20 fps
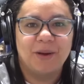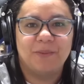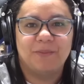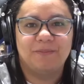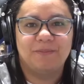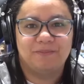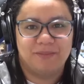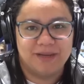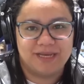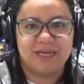
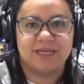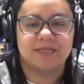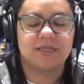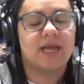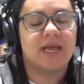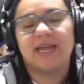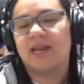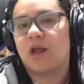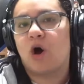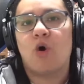because
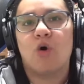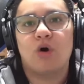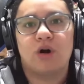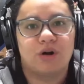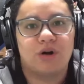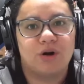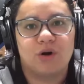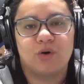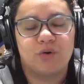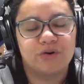
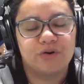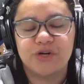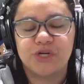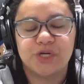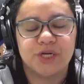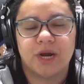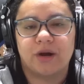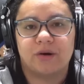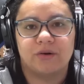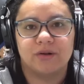or
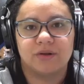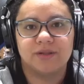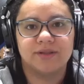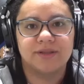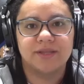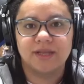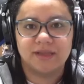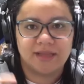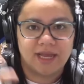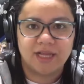Cheryl,
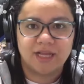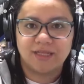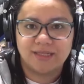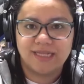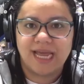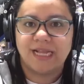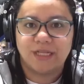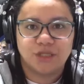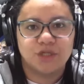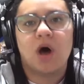
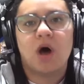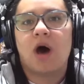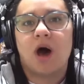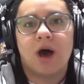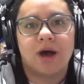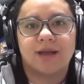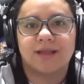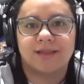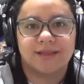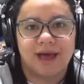they
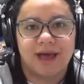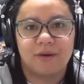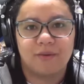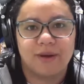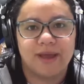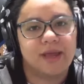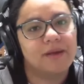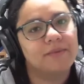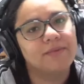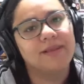talk that
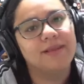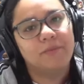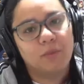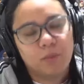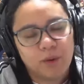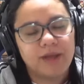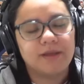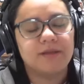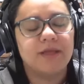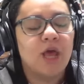way,
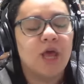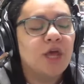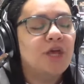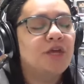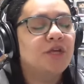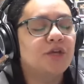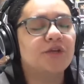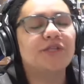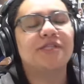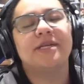with
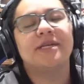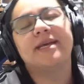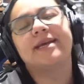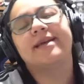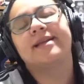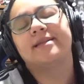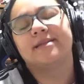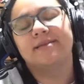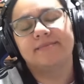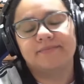
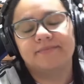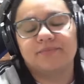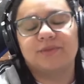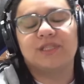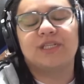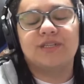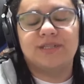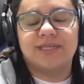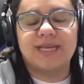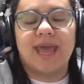using
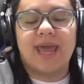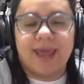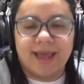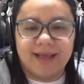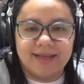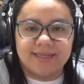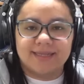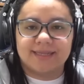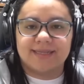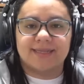
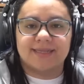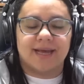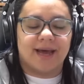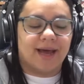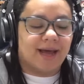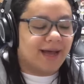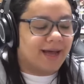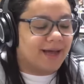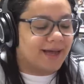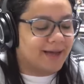today's
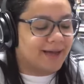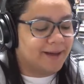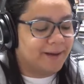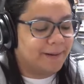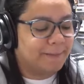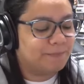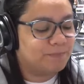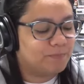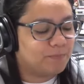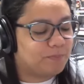
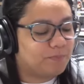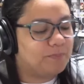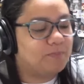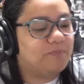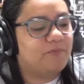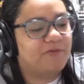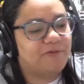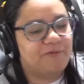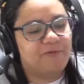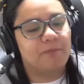
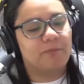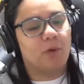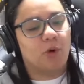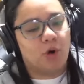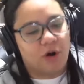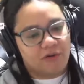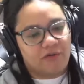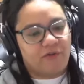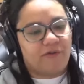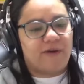
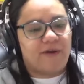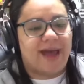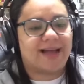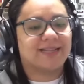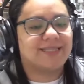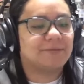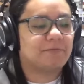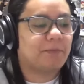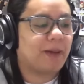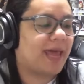more
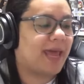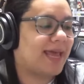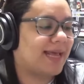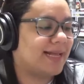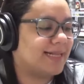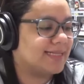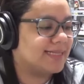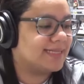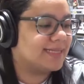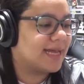fast
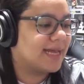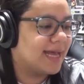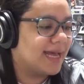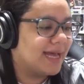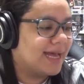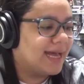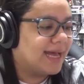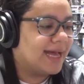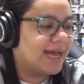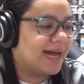pace,
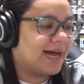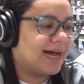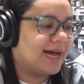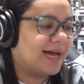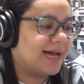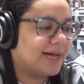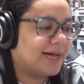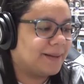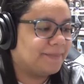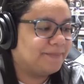
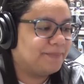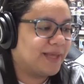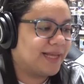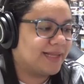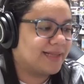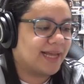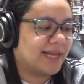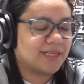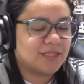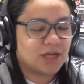and
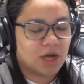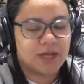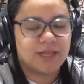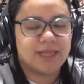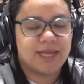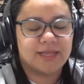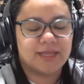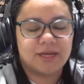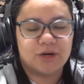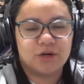like talking
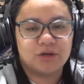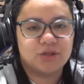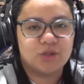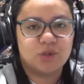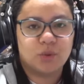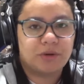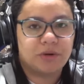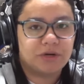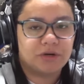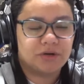like they're on Twitter or